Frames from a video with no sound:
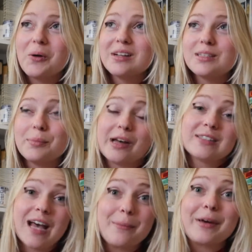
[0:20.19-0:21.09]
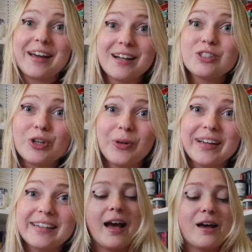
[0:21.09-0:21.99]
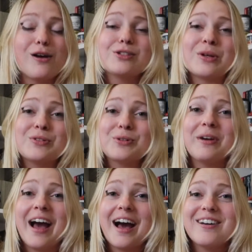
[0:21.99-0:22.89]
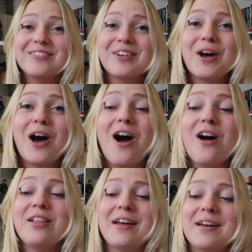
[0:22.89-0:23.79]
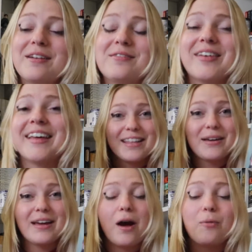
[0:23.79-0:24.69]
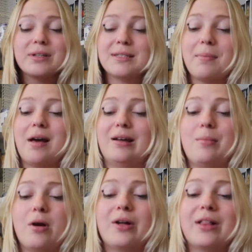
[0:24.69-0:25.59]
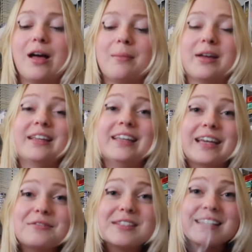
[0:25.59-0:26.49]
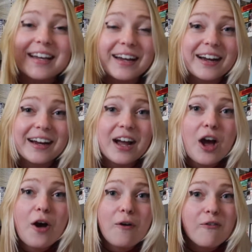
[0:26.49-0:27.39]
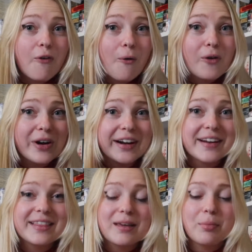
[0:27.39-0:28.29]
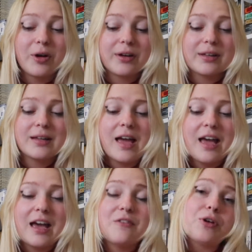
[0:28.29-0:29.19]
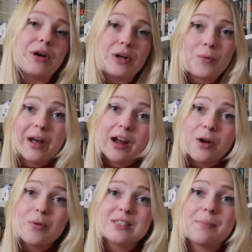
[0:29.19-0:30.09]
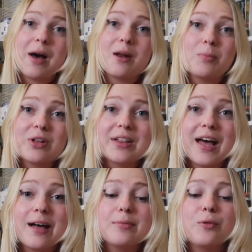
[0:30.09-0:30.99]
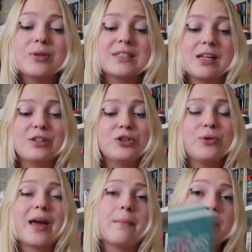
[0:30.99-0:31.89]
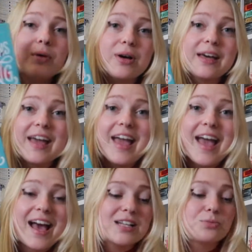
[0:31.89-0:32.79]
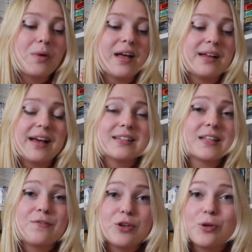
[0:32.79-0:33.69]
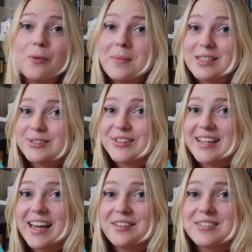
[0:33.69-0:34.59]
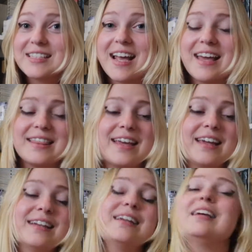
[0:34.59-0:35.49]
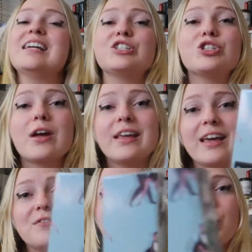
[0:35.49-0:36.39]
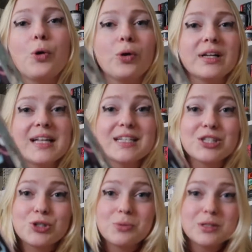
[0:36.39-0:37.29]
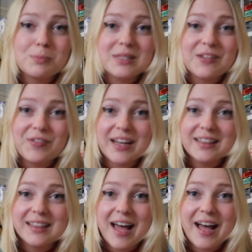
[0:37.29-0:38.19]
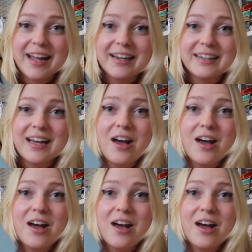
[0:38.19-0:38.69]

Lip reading: it's about time I got to it. I also do have all of the Once Upon a Book Club gifts here for the book. If you aren't aware, Once Upon a Book Club will send you a book as well as a few mystery gifts, and then each gift correlates to a specific line